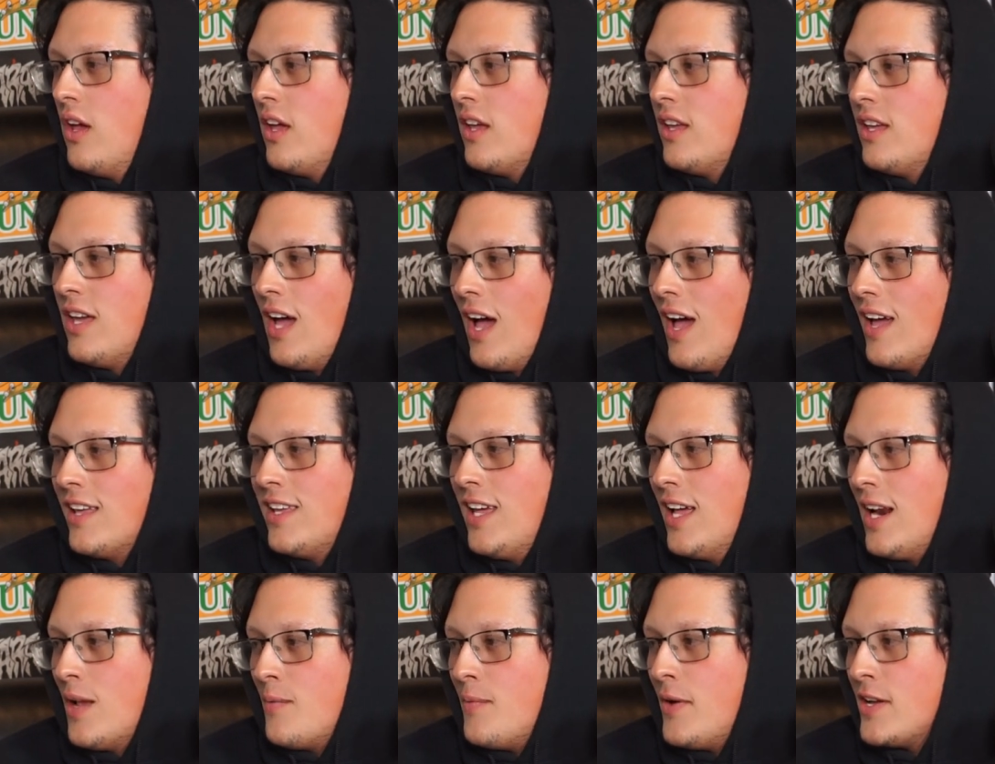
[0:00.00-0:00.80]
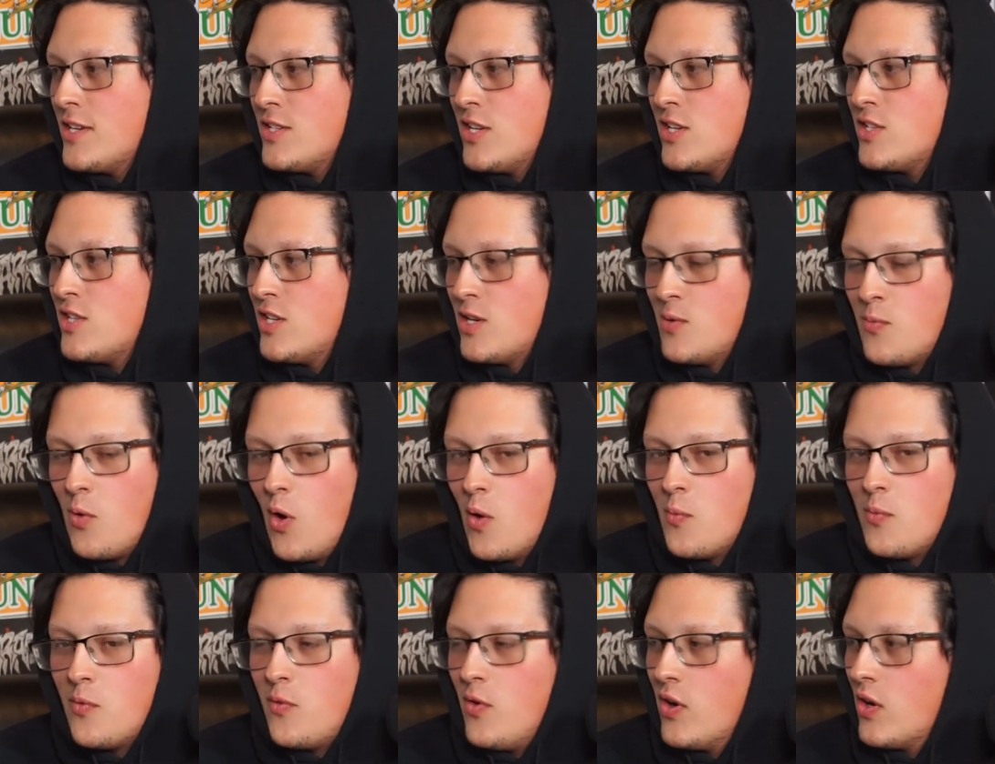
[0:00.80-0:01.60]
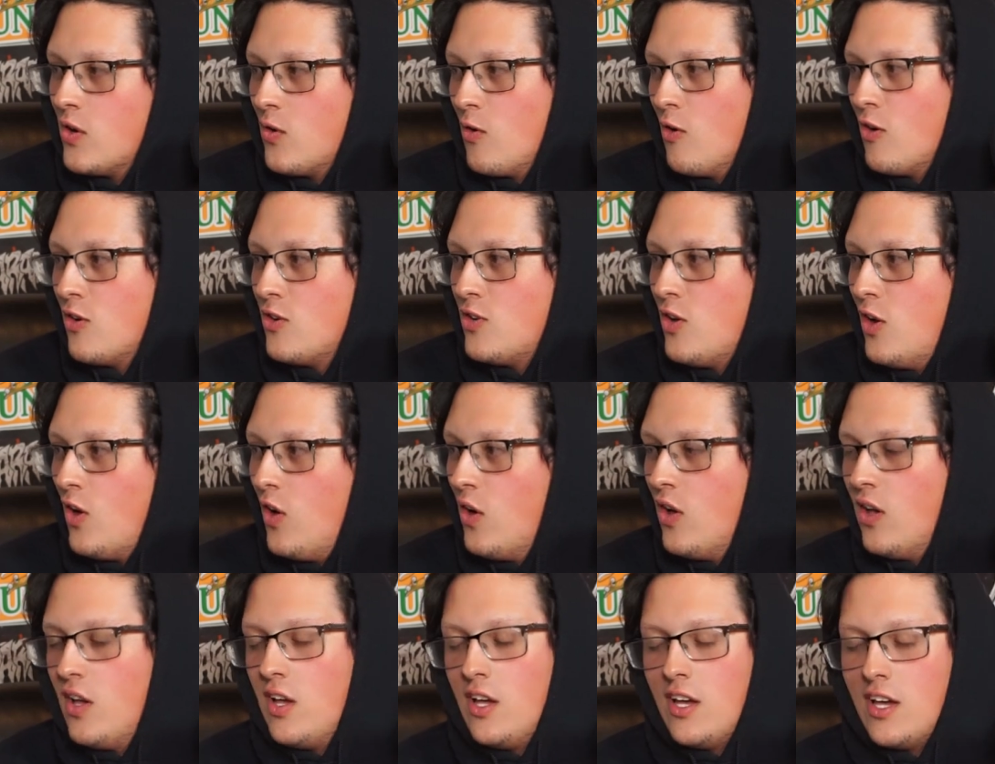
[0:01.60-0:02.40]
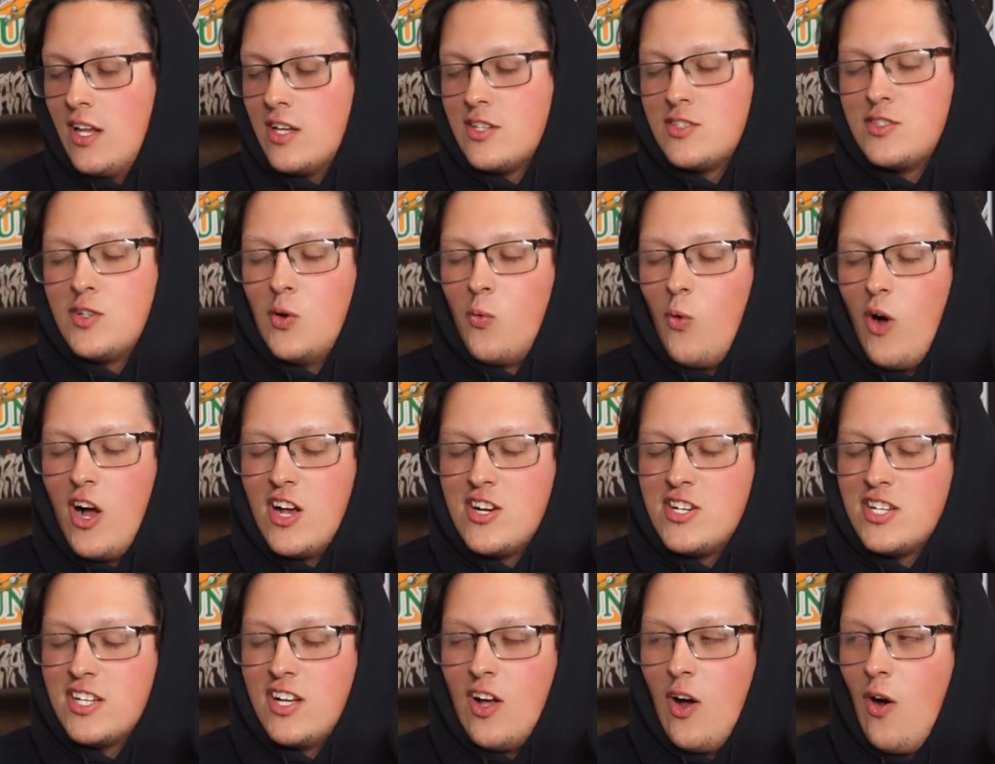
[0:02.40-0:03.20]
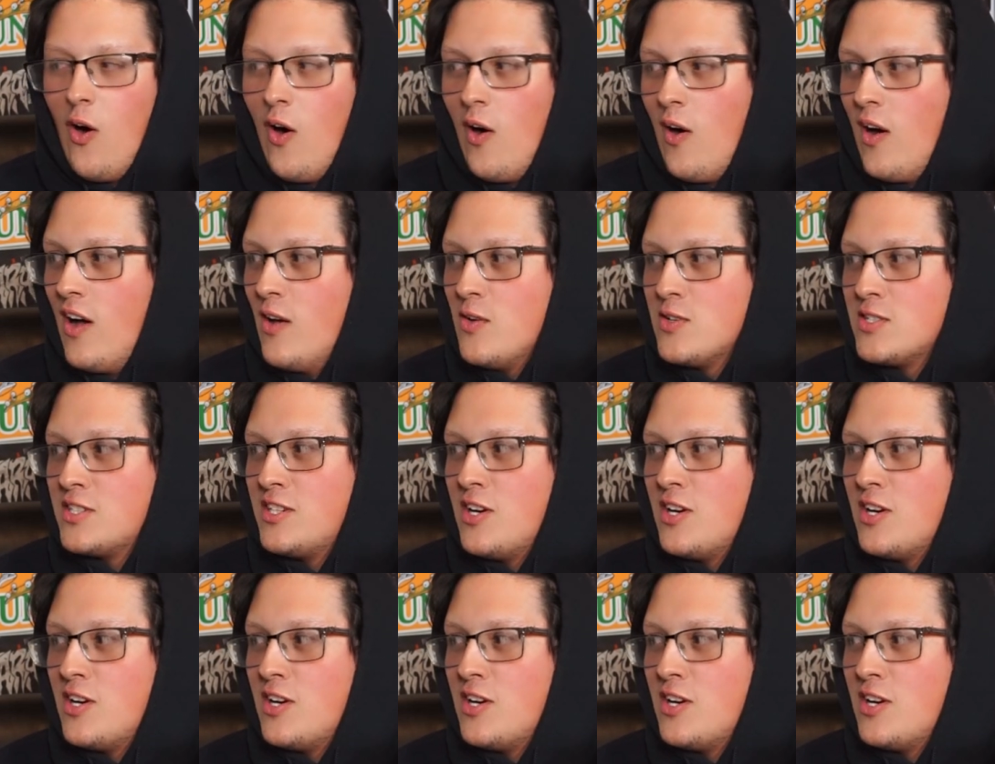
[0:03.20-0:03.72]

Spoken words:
yeah, I can't imagine that shit no more. I'm a fucking grown adult. And I was still washing. Oh, I was